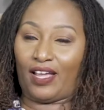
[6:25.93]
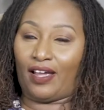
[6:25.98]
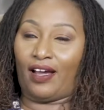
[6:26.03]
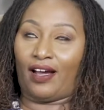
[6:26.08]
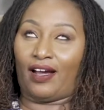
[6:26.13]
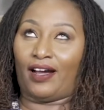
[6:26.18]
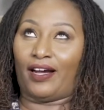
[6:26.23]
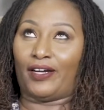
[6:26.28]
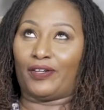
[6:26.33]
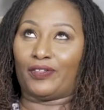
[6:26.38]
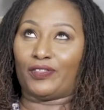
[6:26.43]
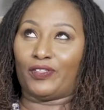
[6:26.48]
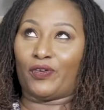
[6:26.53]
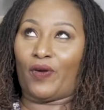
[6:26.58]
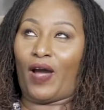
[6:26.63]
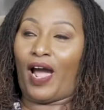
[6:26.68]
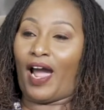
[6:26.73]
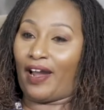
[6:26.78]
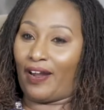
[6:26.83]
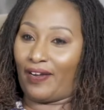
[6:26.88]
uh, you
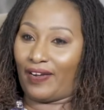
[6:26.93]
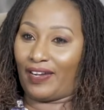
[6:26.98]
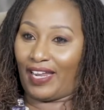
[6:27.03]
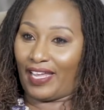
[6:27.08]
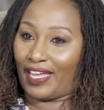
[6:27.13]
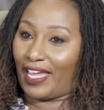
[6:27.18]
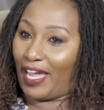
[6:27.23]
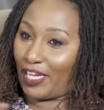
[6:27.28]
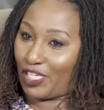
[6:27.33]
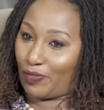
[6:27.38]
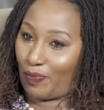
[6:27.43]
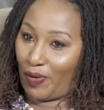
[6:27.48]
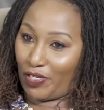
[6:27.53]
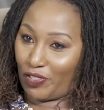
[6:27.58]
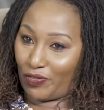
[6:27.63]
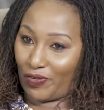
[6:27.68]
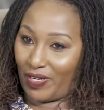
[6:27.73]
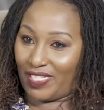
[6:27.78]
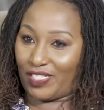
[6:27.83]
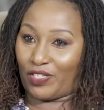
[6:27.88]
know, hiring like
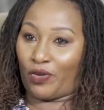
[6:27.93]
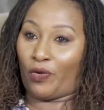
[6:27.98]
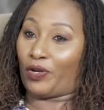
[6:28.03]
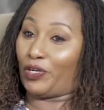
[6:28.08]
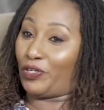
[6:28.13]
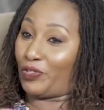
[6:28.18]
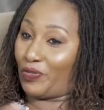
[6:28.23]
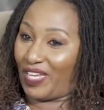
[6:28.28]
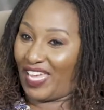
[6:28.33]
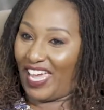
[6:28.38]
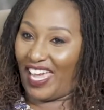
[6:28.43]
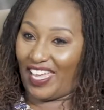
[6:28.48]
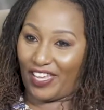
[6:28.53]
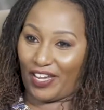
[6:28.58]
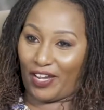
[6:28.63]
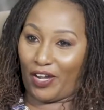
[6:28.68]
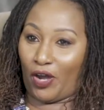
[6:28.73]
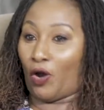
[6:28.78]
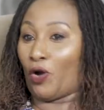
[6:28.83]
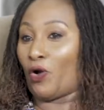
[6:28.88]
expatriates going into
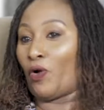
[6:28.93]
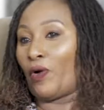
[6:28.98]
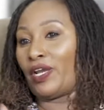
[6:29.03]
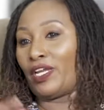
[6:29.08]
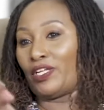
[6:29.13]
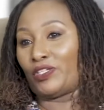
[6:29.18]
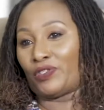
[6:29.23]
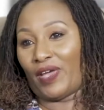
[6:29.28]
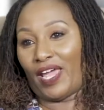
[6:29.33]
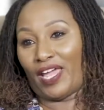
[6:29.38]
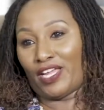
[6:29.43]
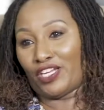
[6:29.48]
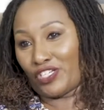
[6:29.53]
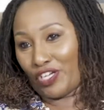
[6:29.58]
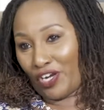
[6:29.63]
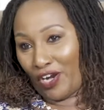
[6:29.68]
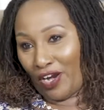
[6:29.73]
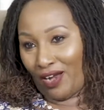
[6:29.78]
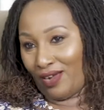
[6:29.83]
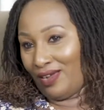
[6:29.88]
Kenya or yeah. going into
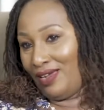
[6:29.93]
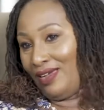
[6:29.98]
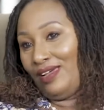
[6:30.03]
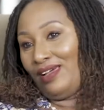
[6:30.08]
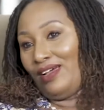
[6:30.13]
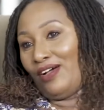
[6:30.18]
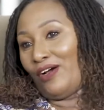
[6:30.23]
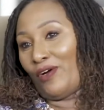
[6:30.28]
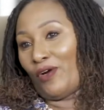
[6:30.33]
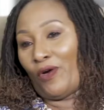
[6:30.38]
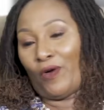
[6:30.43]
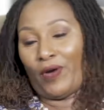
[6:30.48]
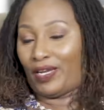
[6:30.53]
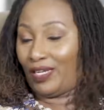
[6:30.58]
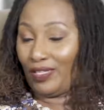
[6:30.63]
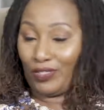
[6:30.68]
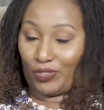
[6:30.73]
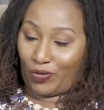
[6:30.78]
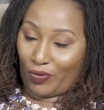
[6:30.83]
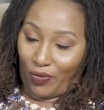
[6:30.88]
Asia or
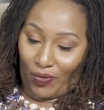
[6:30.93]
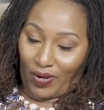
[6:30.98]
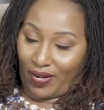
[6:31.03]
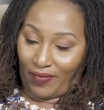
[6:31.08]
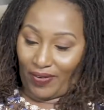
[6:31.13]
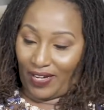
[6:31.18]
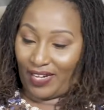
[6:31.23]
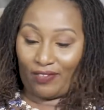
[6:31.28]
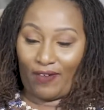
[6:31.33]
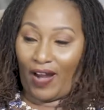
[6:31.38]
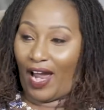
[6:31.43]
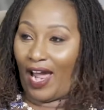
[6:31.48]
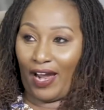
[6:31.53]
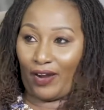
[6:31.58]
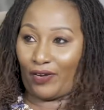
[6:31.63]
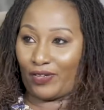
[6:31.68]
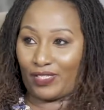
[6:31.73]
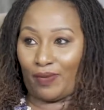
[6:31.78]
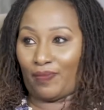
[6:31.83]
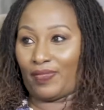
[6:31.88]
going into whatever
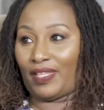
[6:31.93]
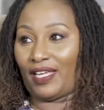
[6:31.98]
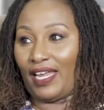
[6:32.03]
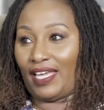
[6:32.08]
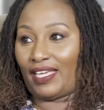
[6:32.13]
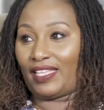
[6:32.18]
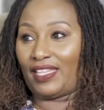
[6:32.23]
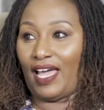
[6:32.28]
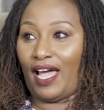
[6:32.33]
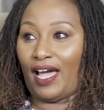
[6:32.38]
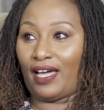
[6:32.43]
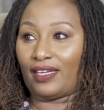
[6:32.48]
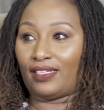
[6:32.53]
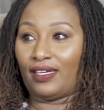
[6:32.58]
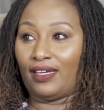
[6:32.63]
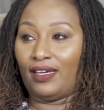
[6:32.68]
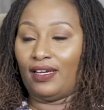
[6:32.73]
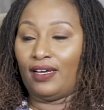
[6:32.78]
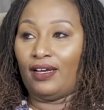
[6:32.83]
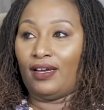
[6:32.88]
Iraq or something like that.